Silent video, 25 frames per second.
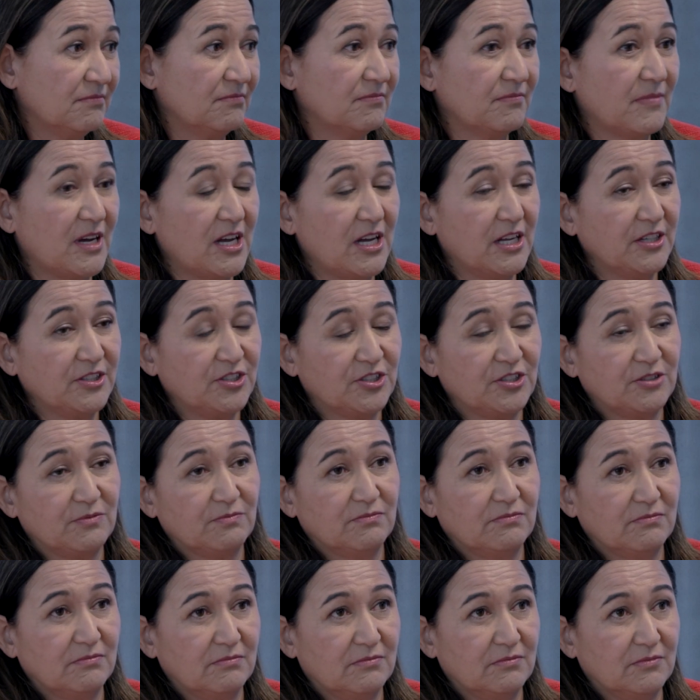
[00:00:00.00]
March
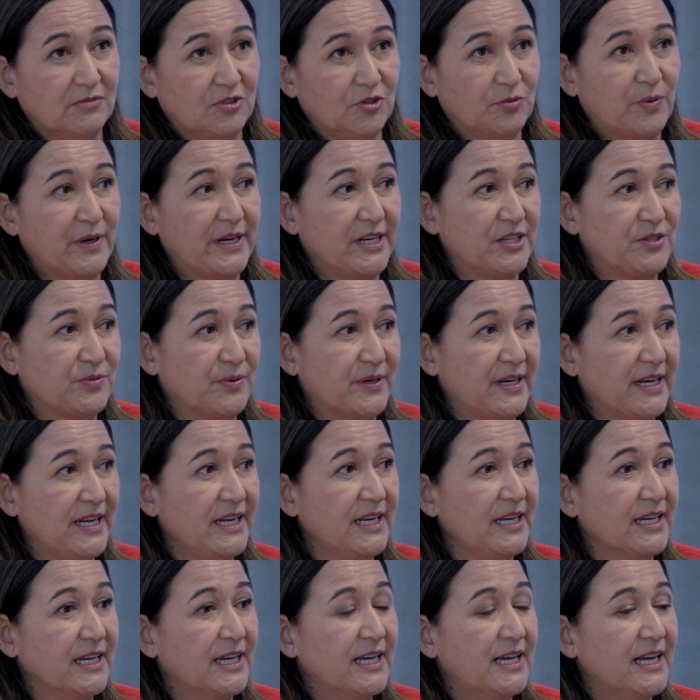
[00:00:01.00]

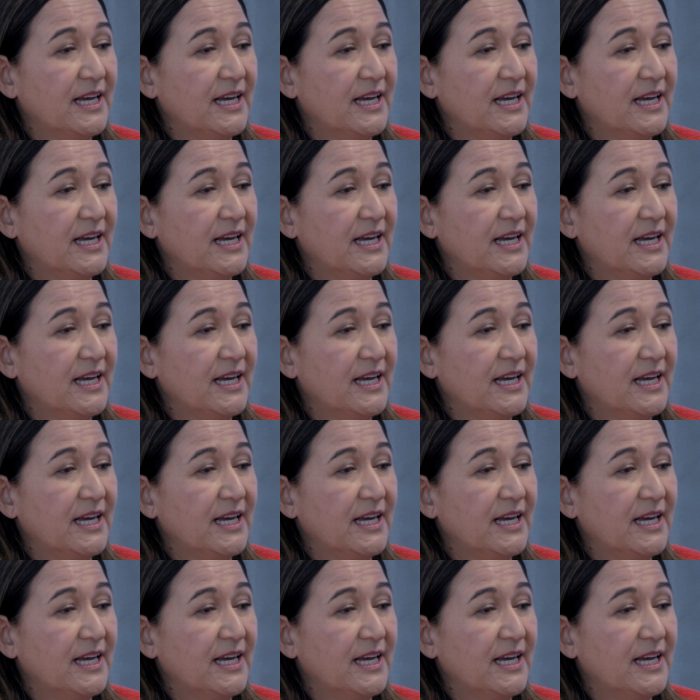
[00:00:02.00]
2020,